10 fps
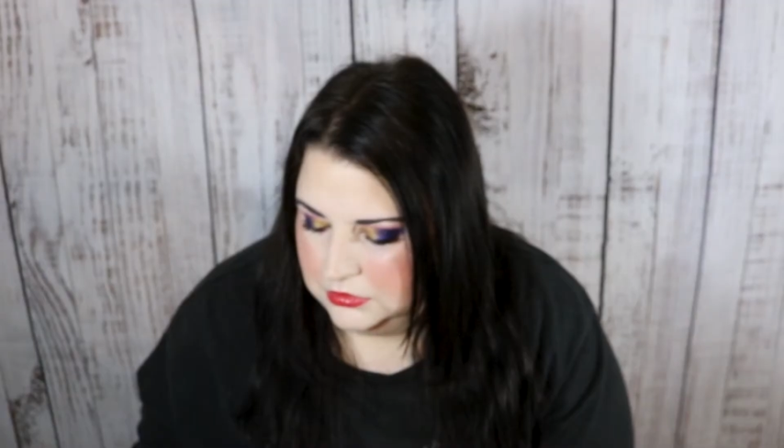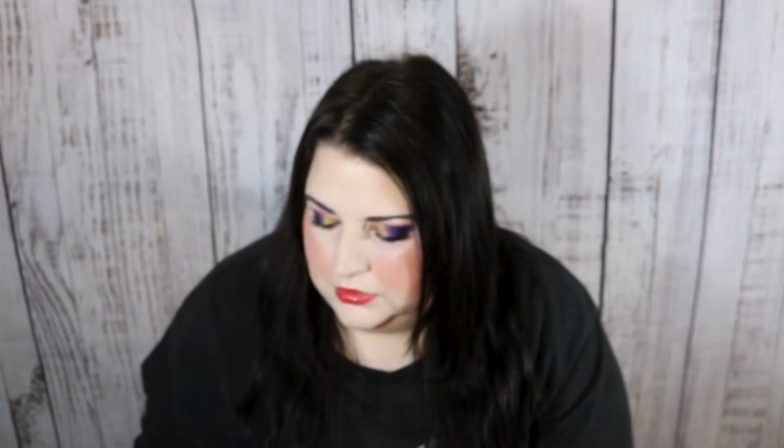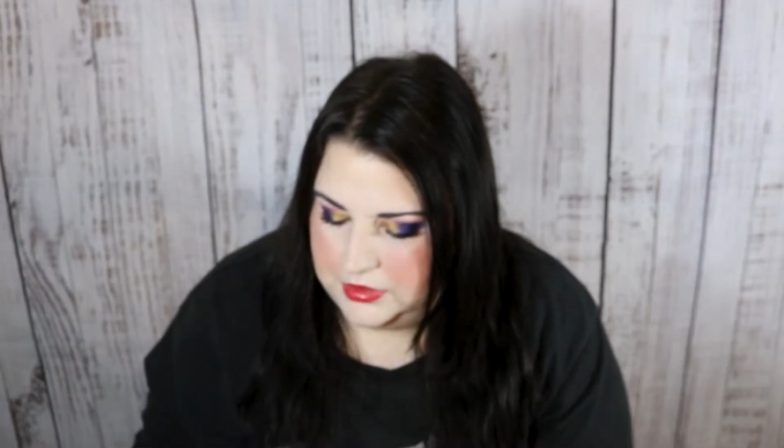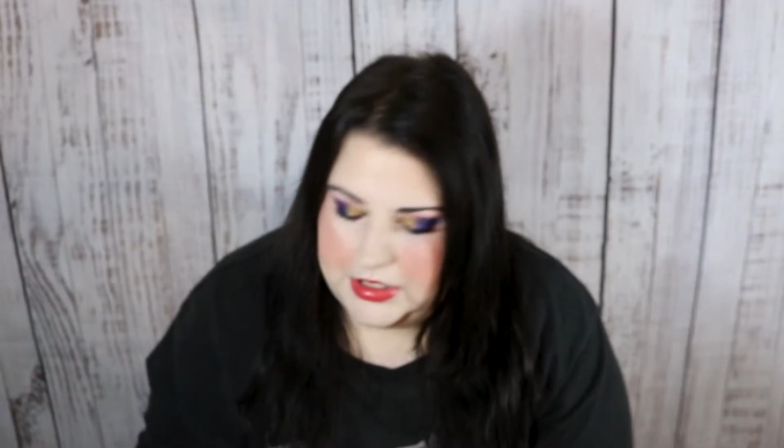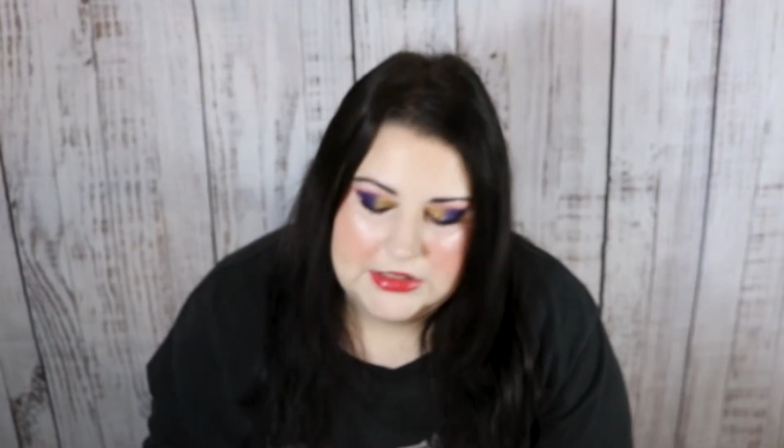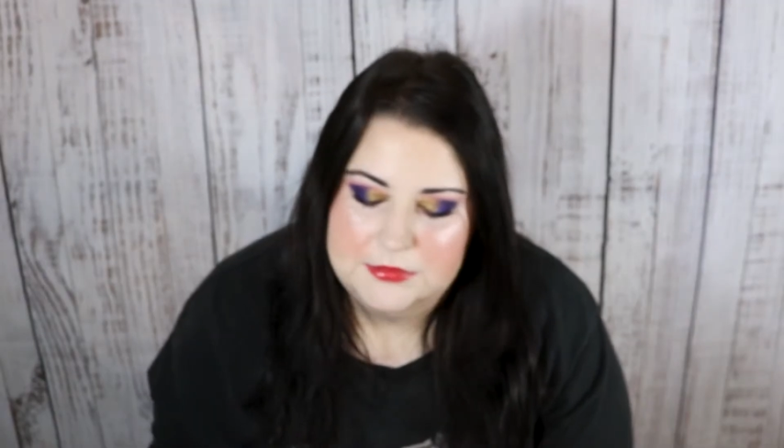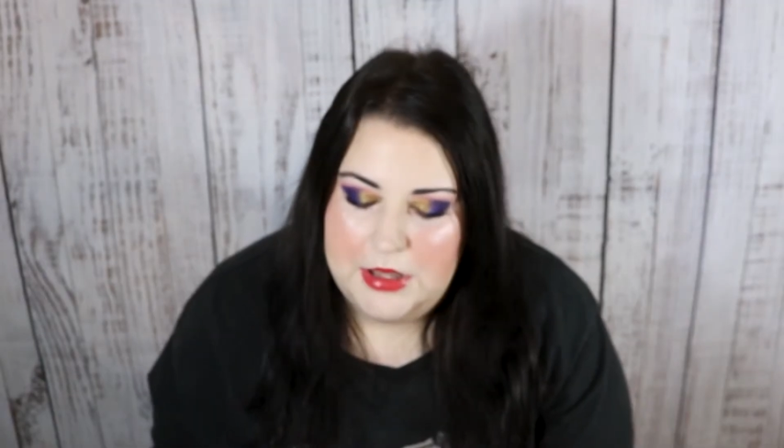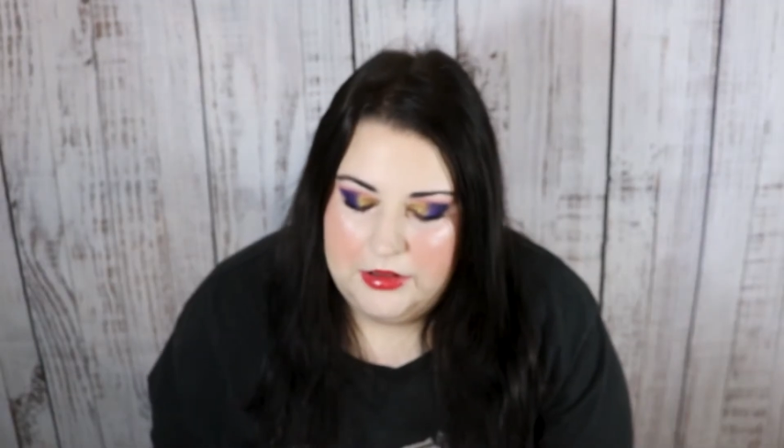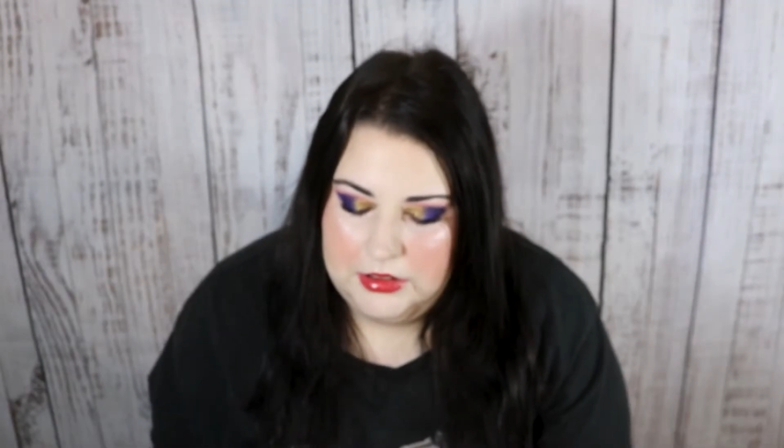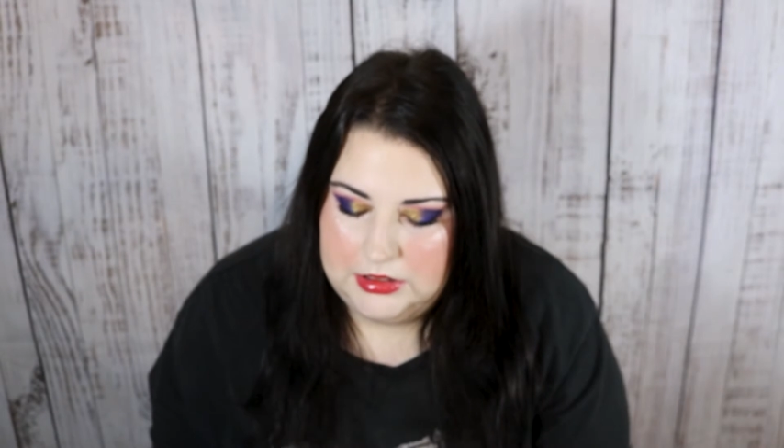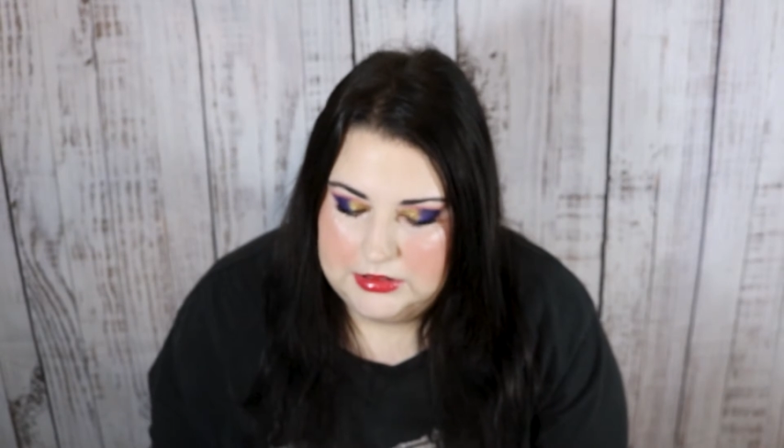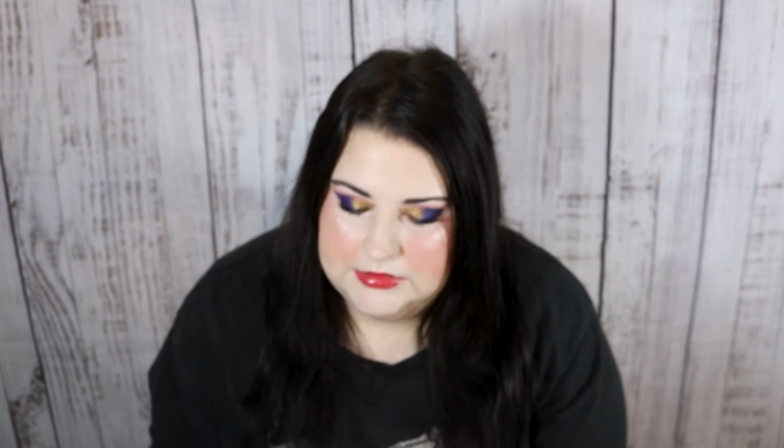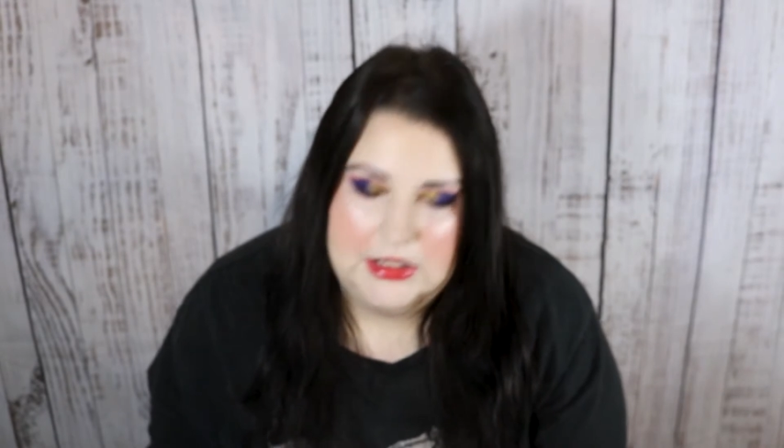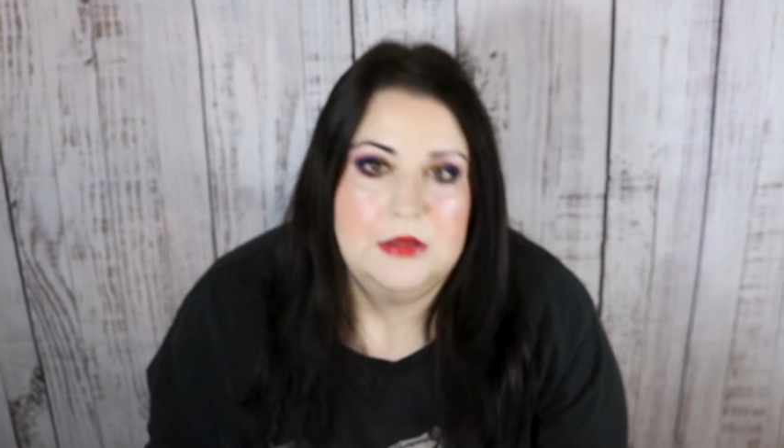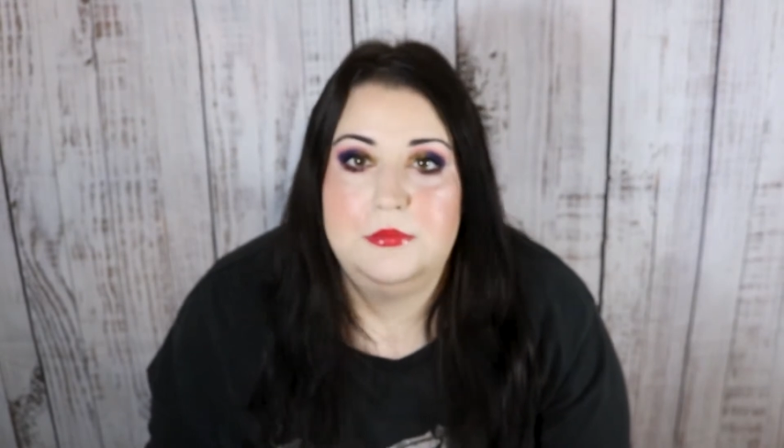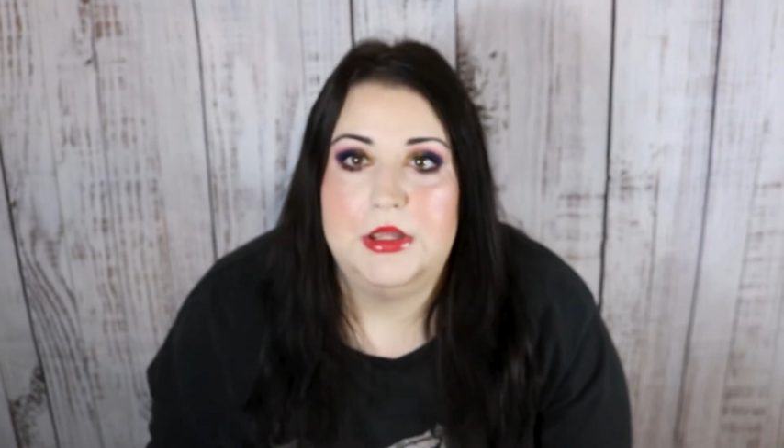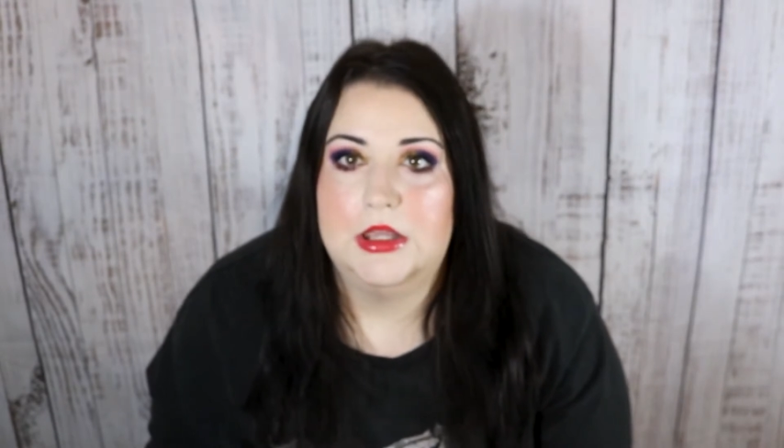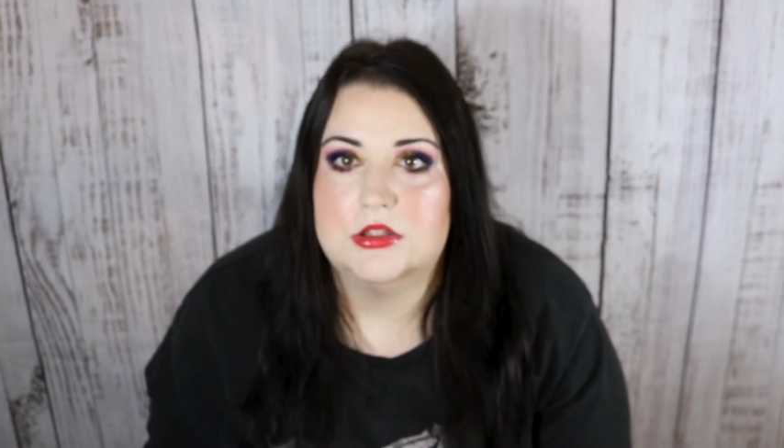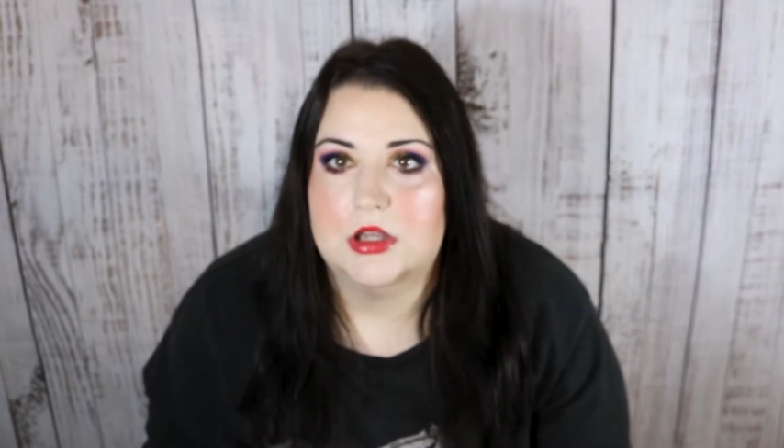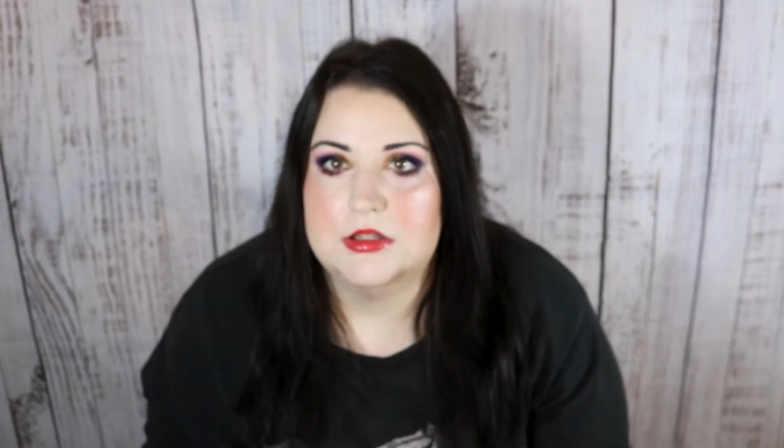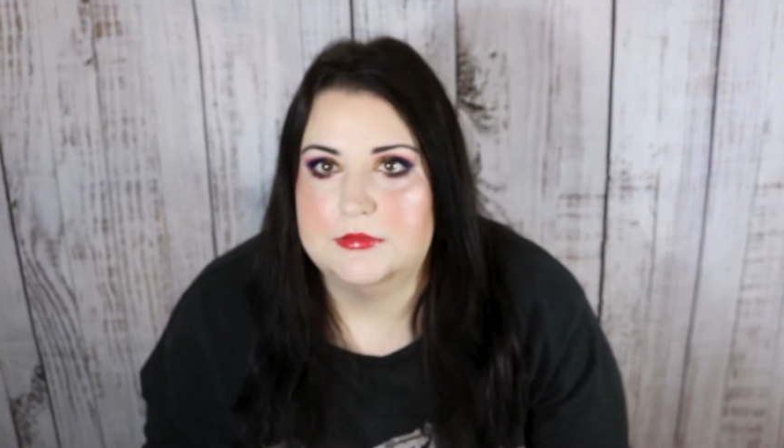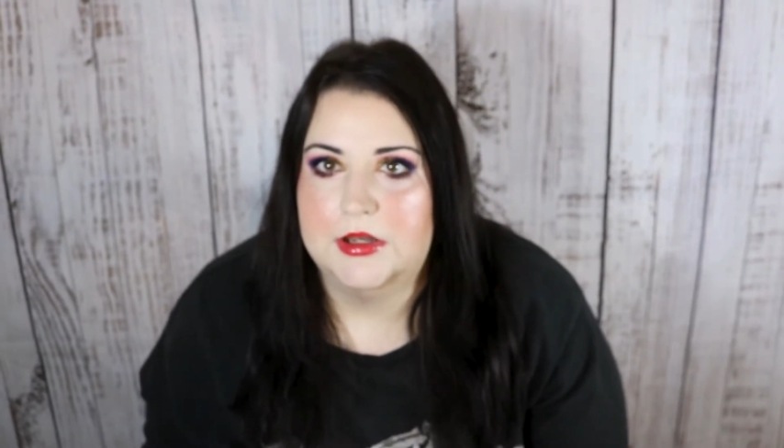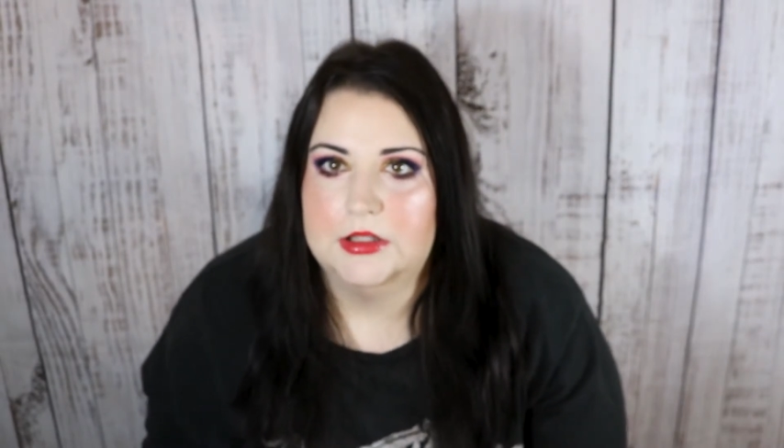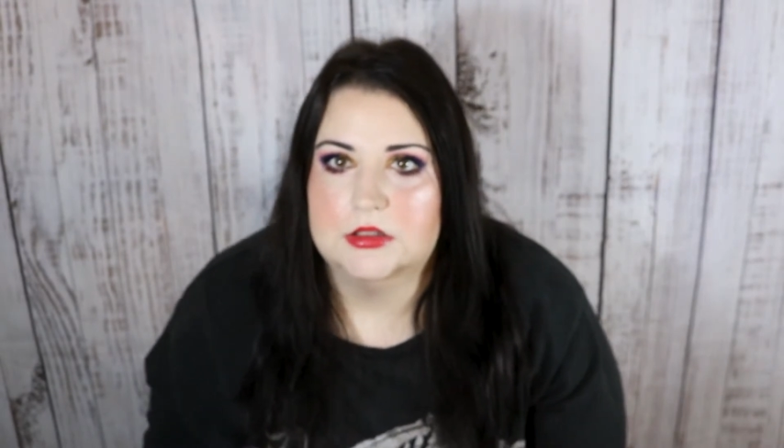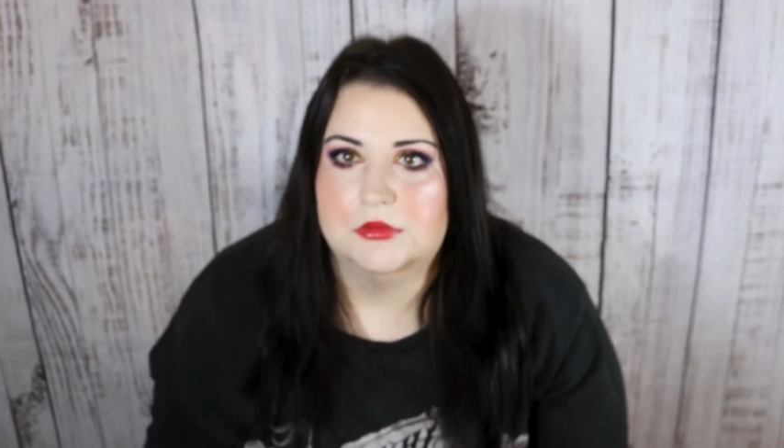The next palette is a BH Cosmetics,